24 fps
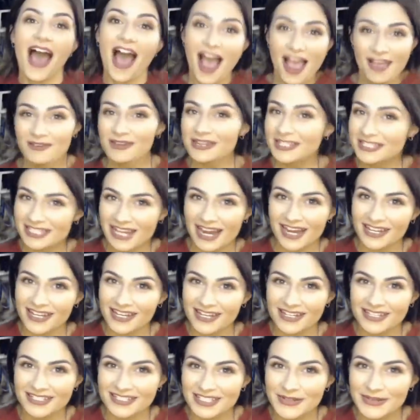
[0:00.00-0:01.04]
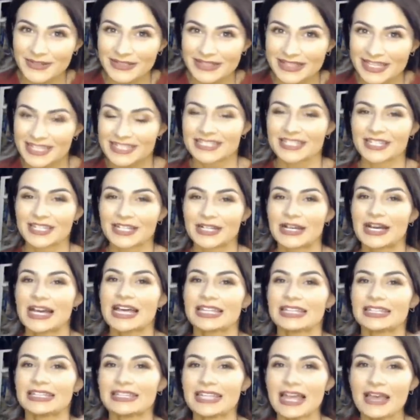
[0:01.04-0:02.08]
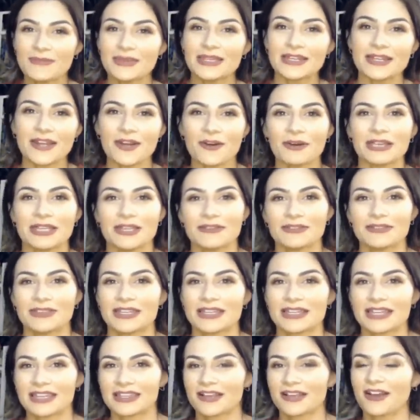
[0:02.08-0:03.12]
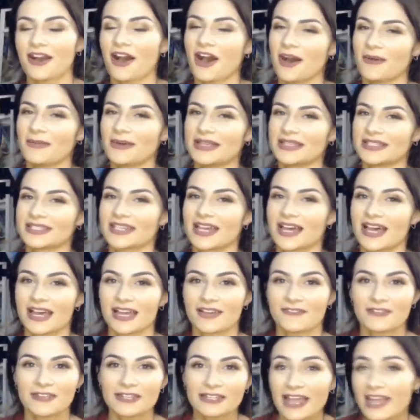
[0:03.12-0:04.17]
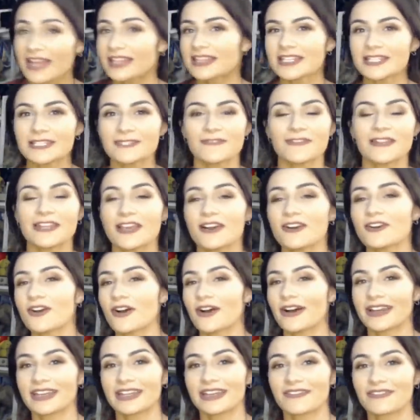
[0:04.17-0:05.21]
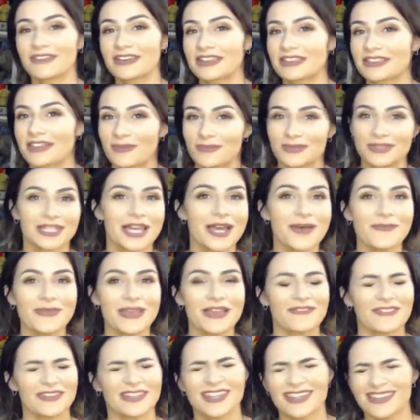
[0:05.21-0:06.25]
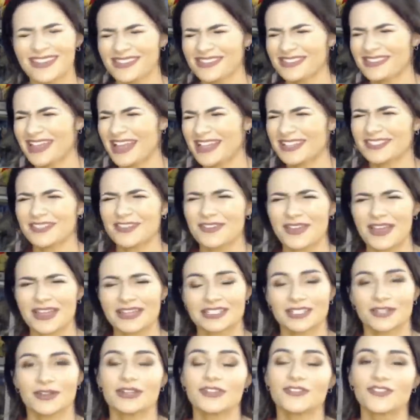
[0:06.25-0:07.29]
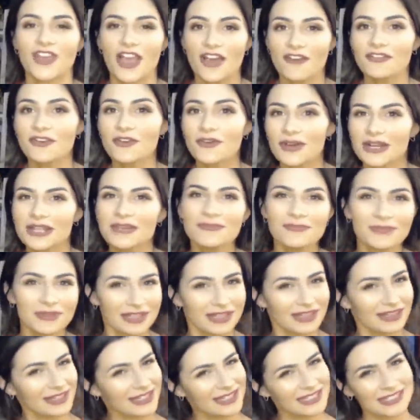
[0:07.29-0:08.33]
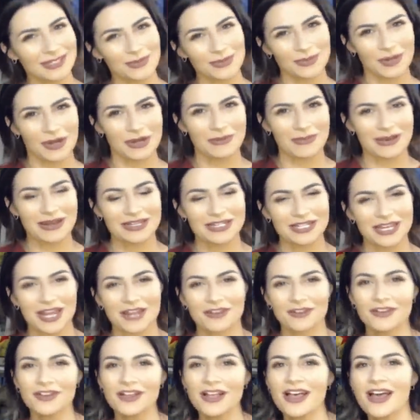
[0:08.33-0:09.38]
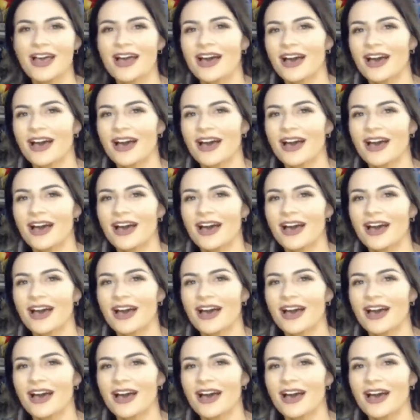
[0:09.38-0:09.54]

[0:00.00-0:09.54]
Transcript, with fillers: I'm excited to see what they do. Let me know what you think in the comments. Uh, if you like this video, go ahead and give it a thumbs up. If you didn't, that's okay too. And if you haven't already, please subscribe to my channel.